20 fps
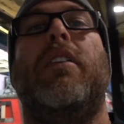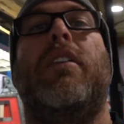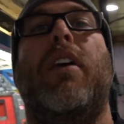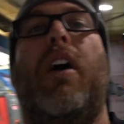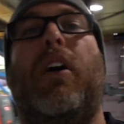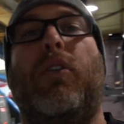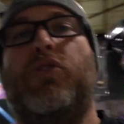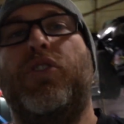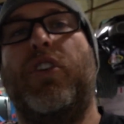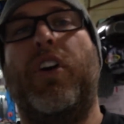
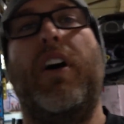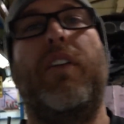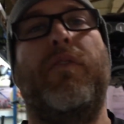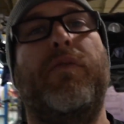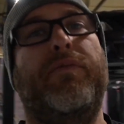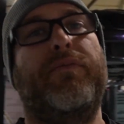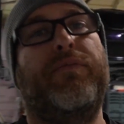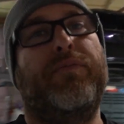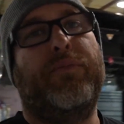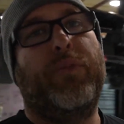I'll drive
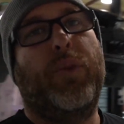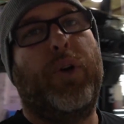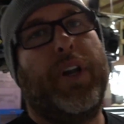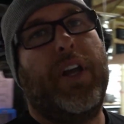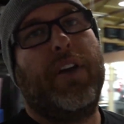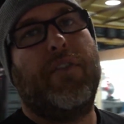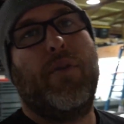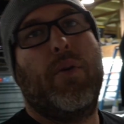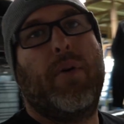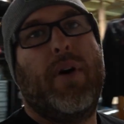
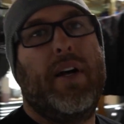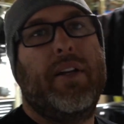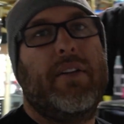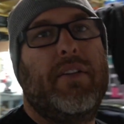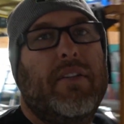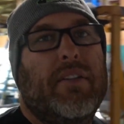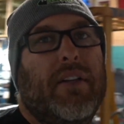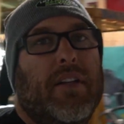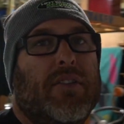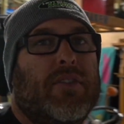whatever
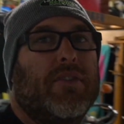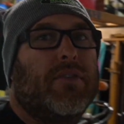one.